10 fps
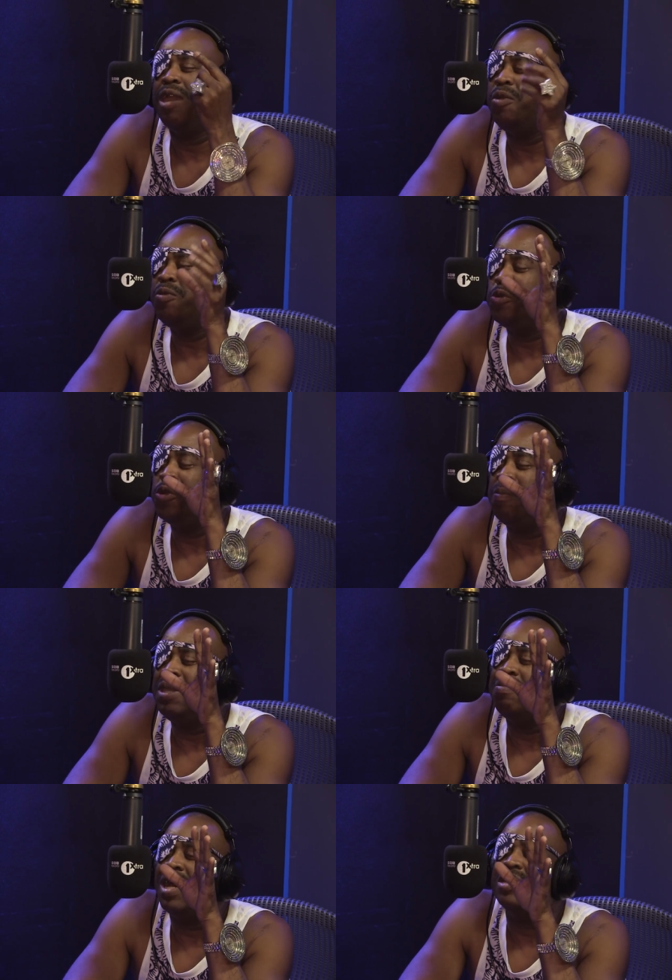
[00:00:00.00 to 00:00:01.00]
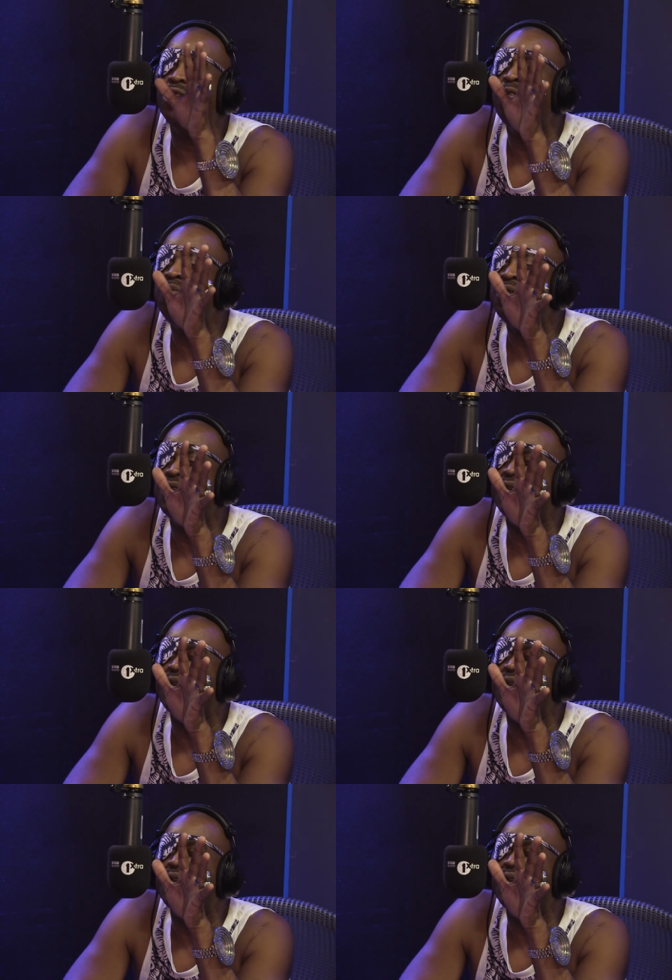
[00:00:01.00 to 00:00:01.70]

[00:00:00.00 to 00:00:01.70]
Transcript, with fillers: and we was doing the beatbox, no music.